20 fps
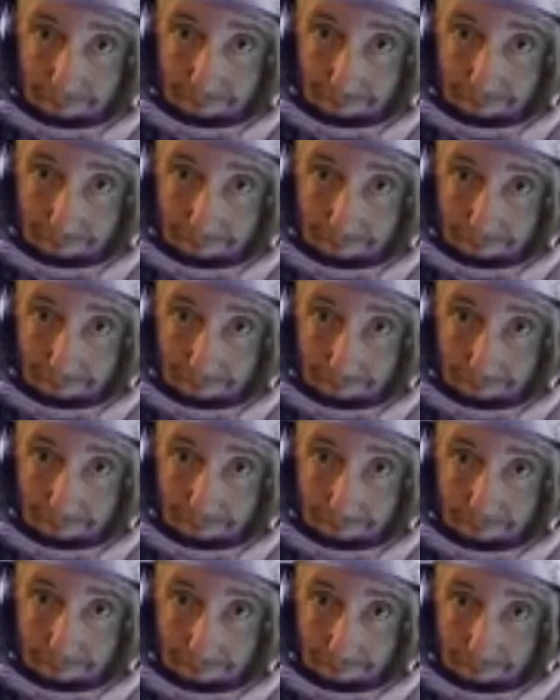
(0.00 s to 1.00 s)

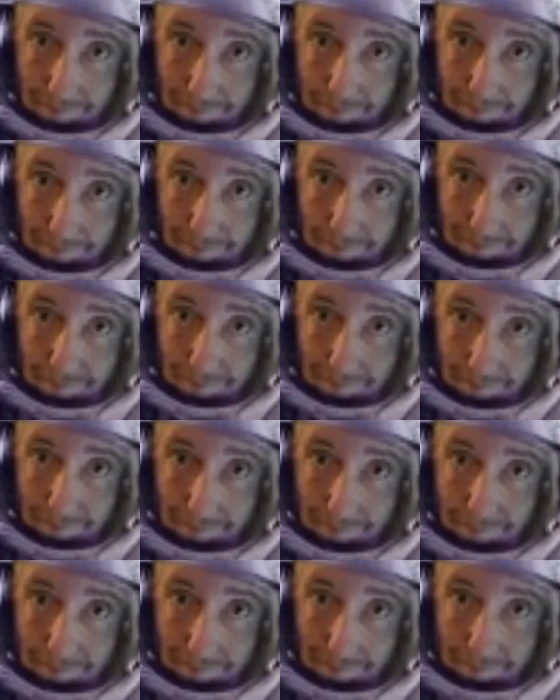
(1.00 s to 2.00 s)

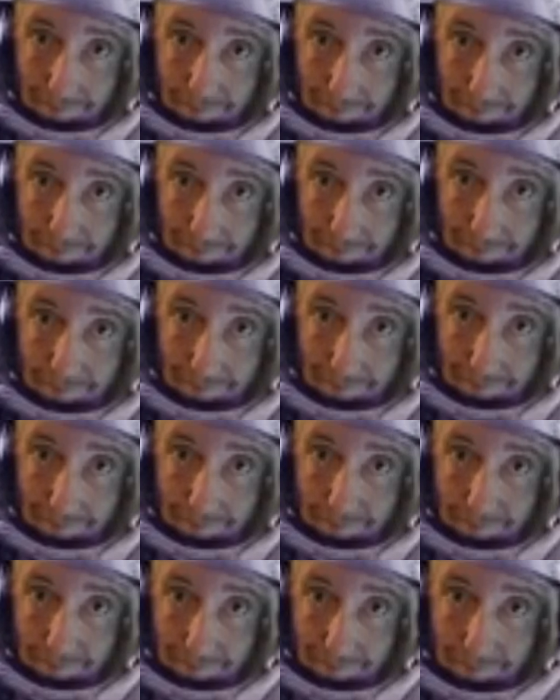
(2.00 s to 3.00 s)

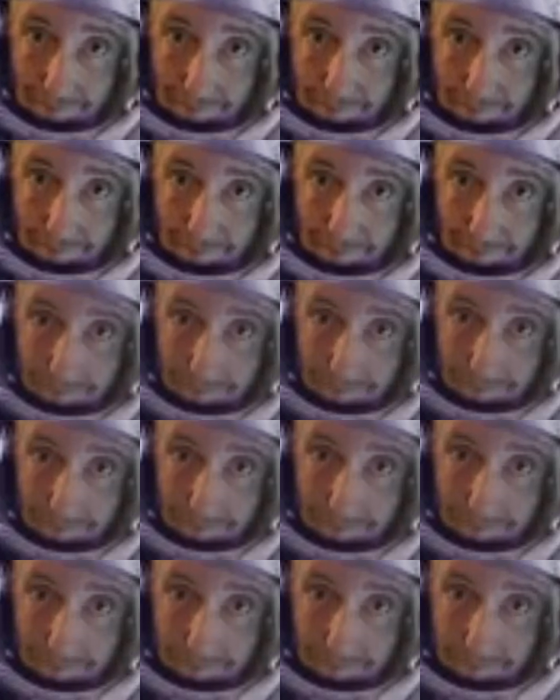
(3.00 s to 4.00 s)

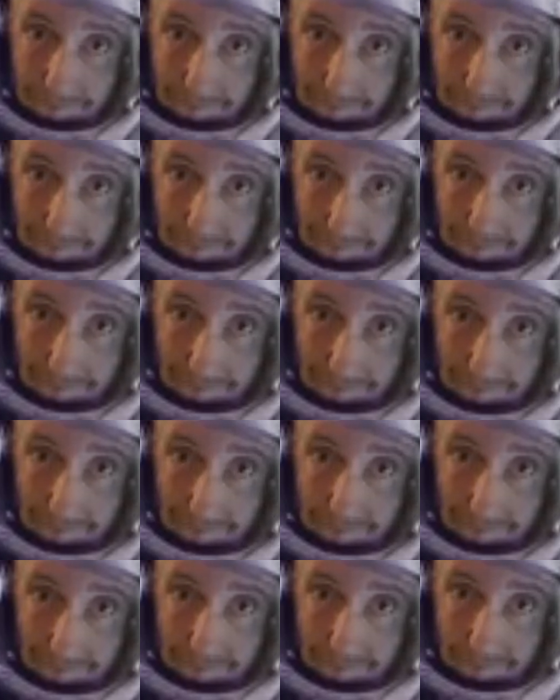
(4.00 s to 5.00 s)

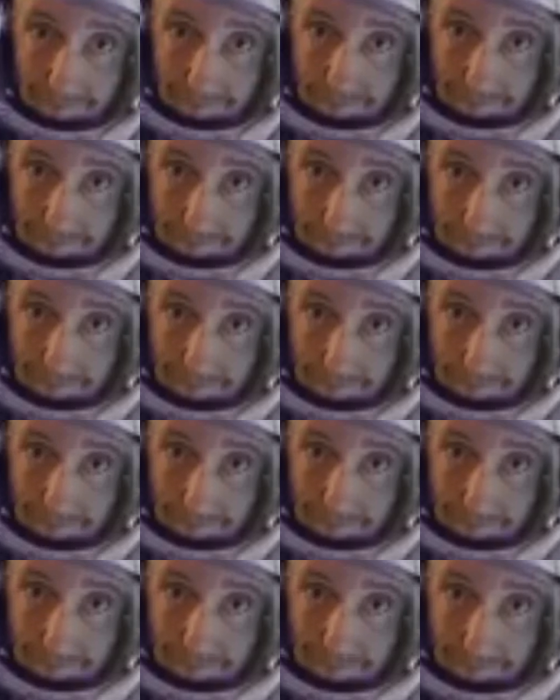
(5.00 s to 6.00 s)

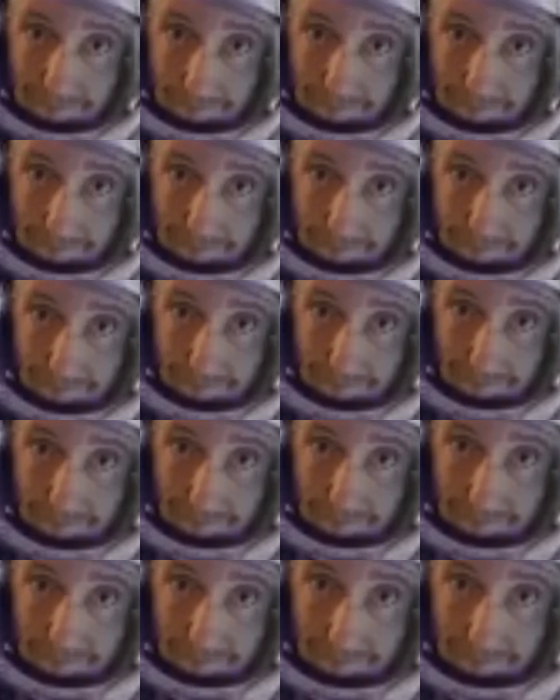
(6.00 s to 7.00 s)

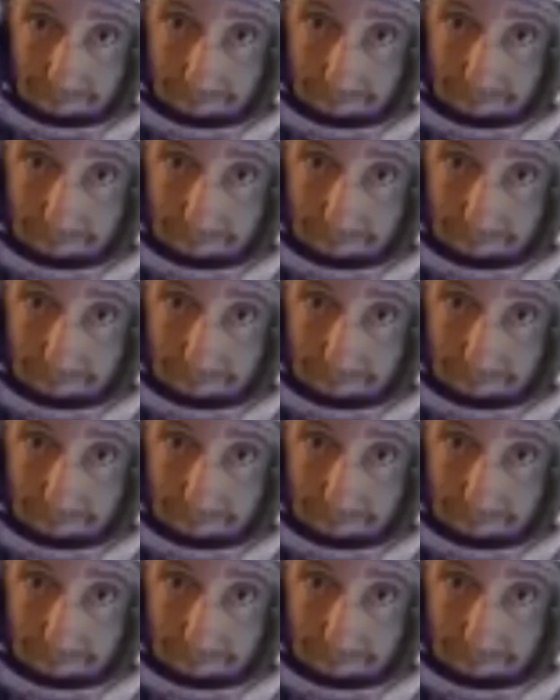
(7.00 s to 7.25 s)
[no speech]